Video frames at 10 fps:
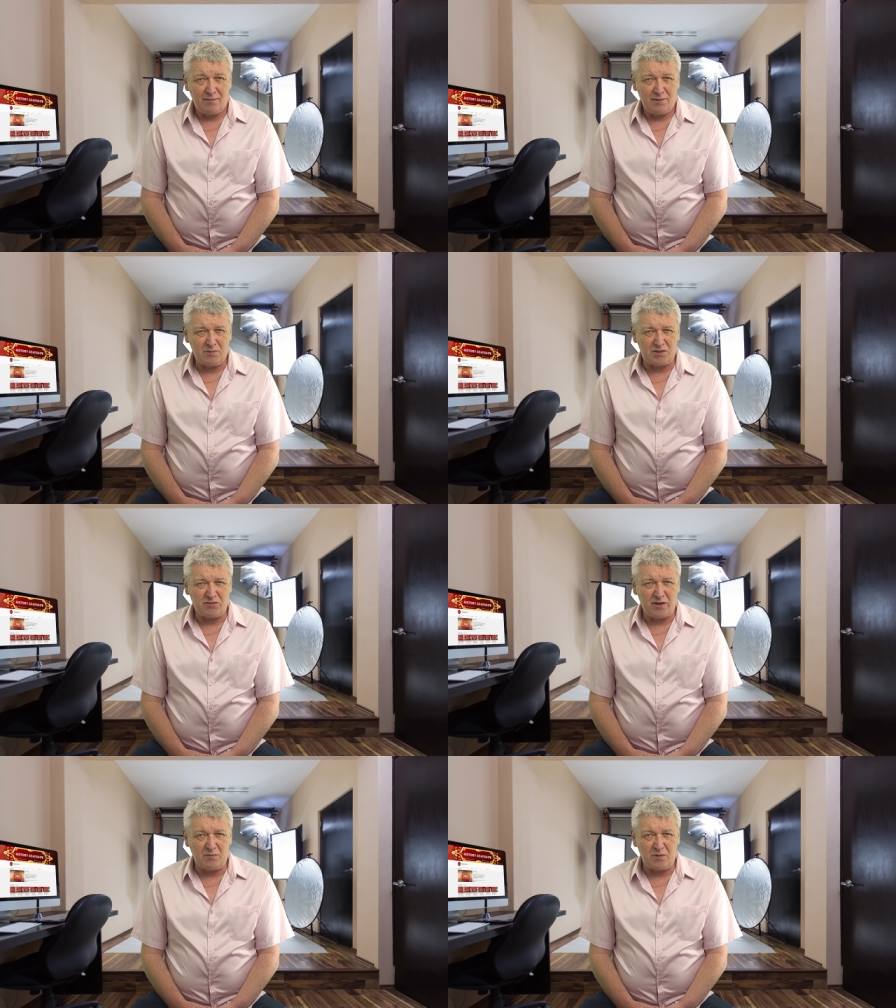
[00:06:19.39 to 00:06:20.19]
He was
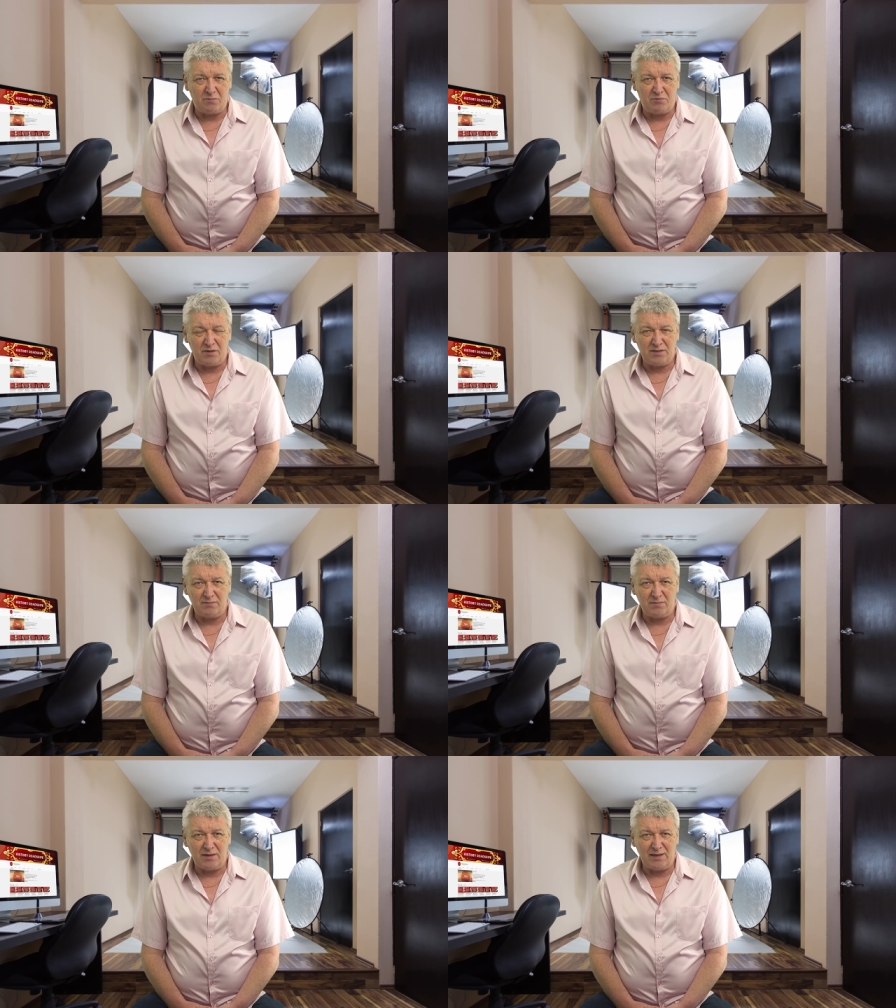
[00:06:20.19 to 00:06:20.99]
threatened with
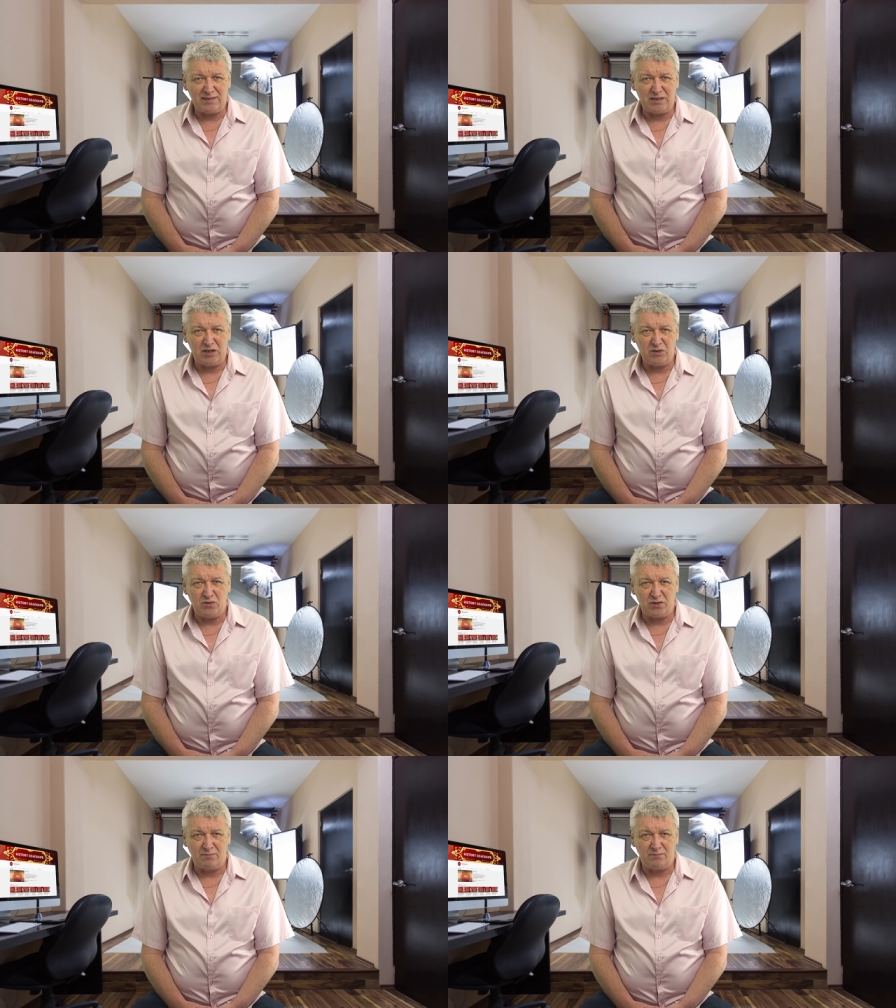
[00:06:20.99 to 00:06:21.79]
prison and
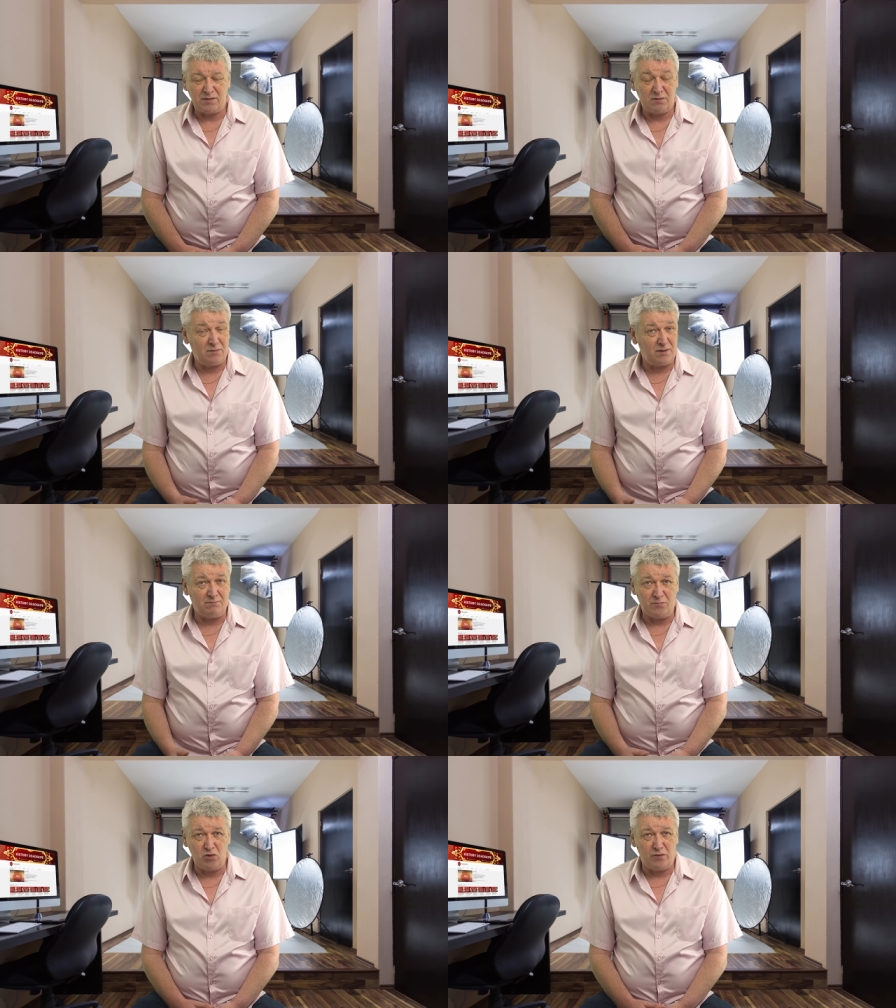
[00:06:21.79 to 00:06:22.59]
execution,
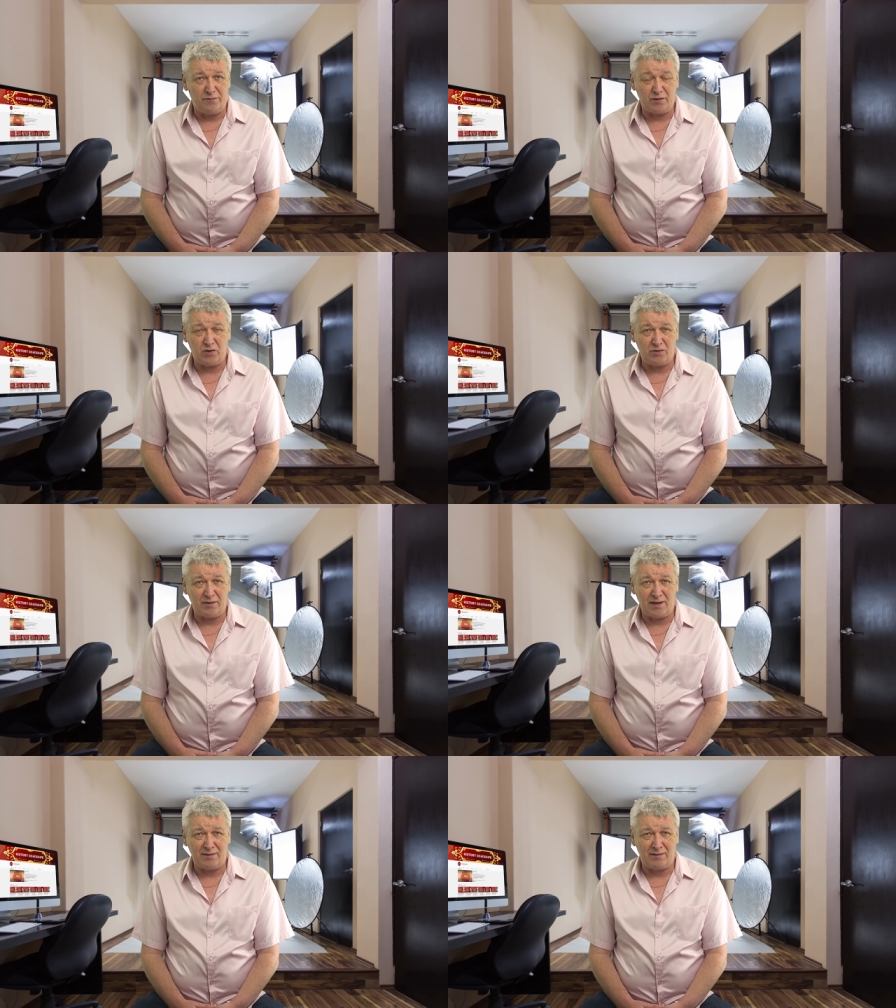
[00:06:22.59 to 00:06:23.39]
something Norfolk
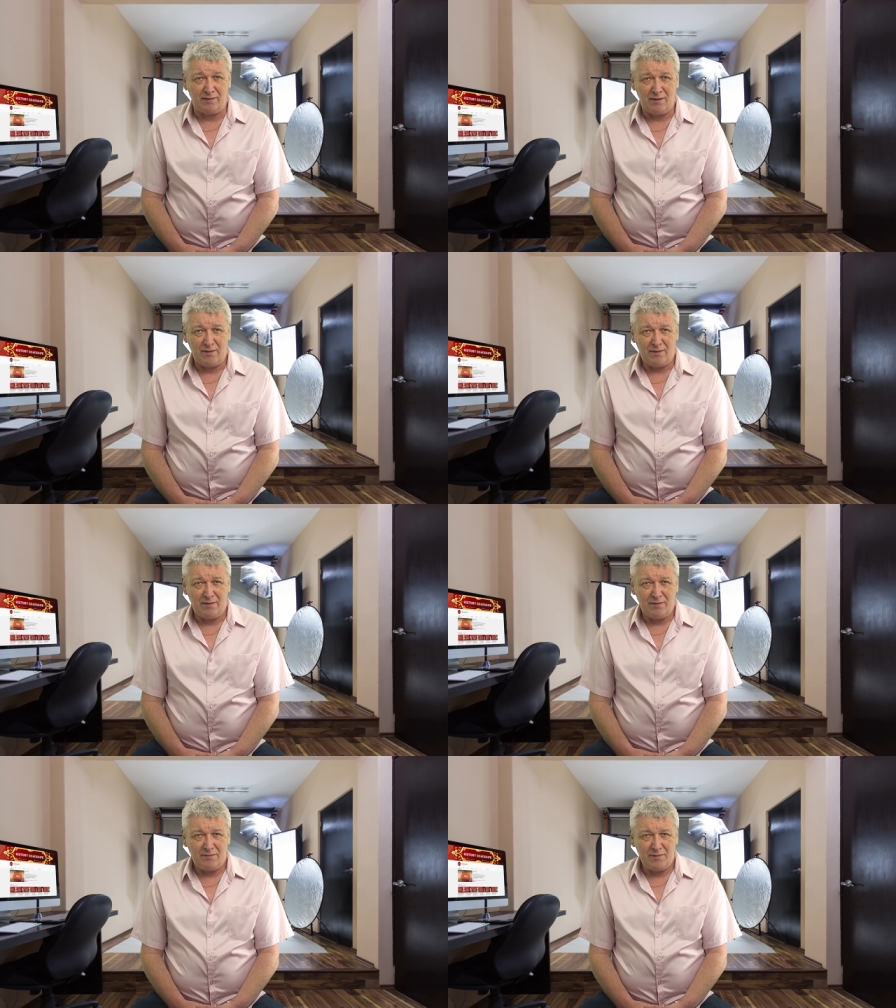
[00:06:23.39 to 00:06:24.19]
couldn't handle.
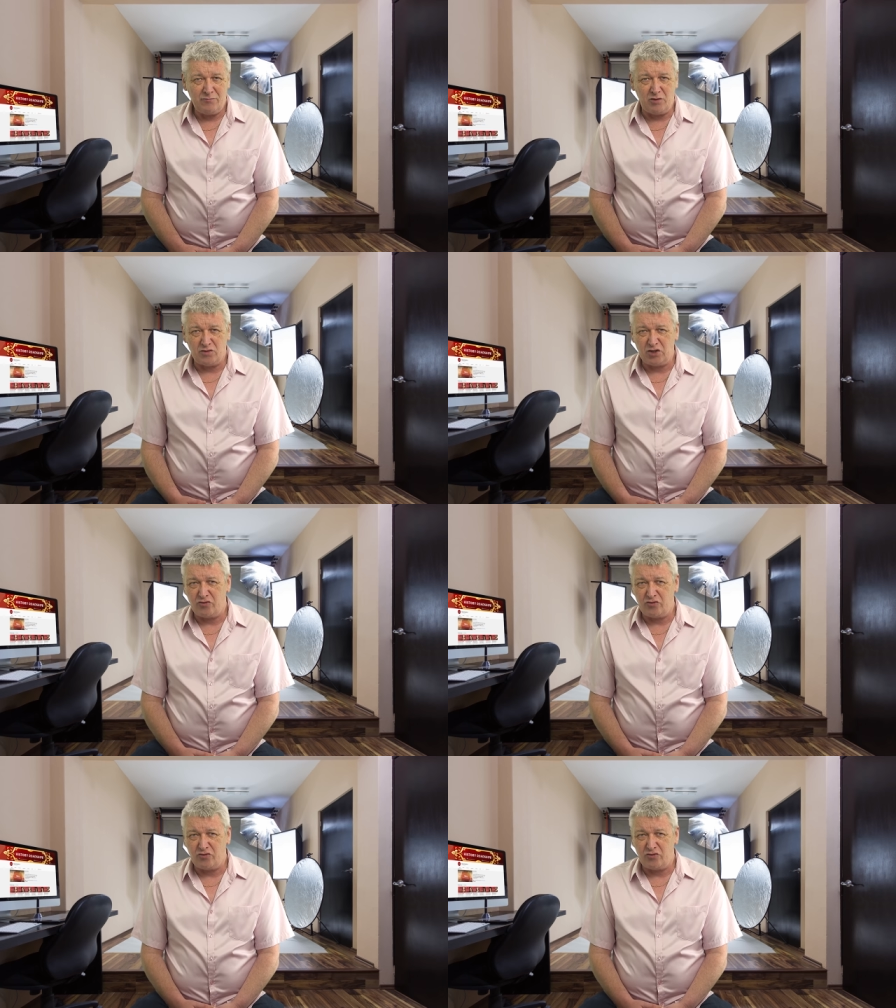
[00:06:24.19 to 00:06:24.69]
He wrote to